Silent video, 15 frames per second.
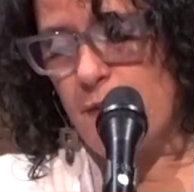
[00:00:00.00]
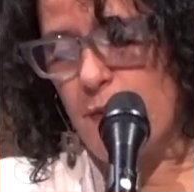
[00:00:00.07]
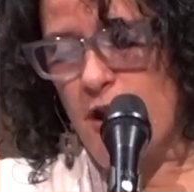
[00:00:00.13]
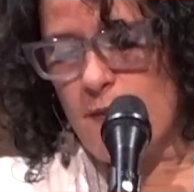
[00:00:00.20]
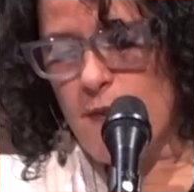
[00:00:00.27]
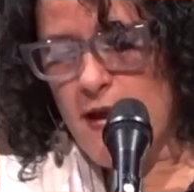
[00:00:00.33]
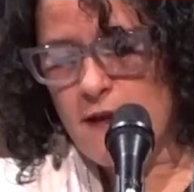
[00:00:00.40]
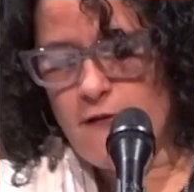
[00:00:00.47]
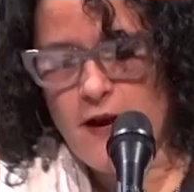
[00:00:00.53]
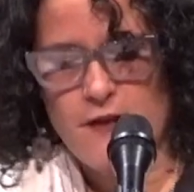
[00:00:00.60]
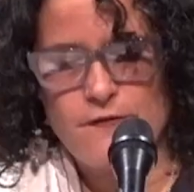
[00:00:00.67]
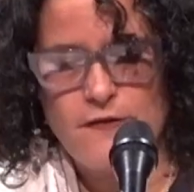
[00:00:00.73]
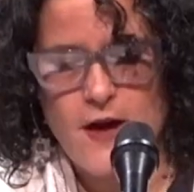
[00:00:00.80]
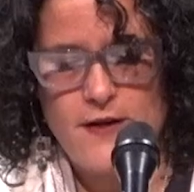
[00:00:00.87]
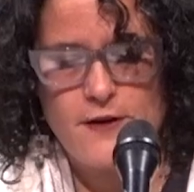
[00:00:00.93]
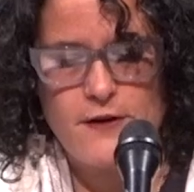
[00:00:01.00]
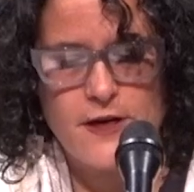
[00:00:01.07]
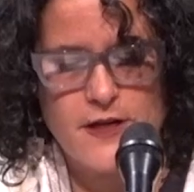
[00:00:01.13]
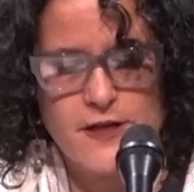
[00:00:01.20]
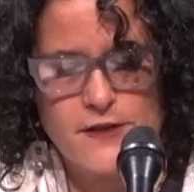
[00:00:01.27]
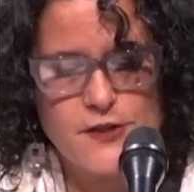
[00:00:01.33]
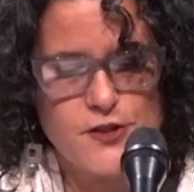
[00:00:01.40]
about my grandfather
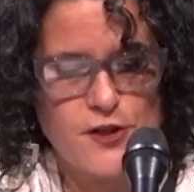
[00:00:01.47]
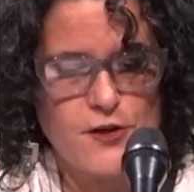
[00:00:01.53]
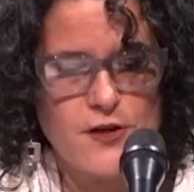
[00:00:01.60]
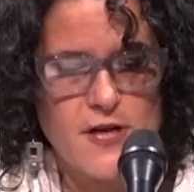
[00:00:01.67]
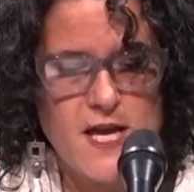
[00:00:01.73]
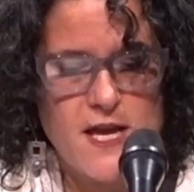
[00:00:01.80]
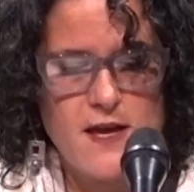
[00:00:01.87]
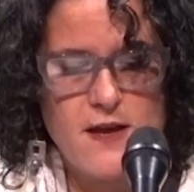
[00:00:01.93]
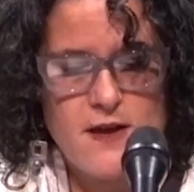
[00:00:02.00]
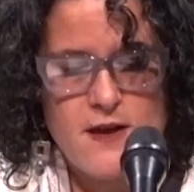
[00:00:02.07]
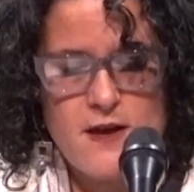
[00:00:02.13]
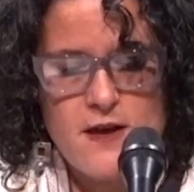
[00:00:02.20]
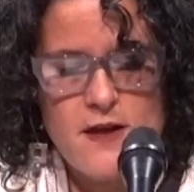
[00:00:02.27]
and his journey,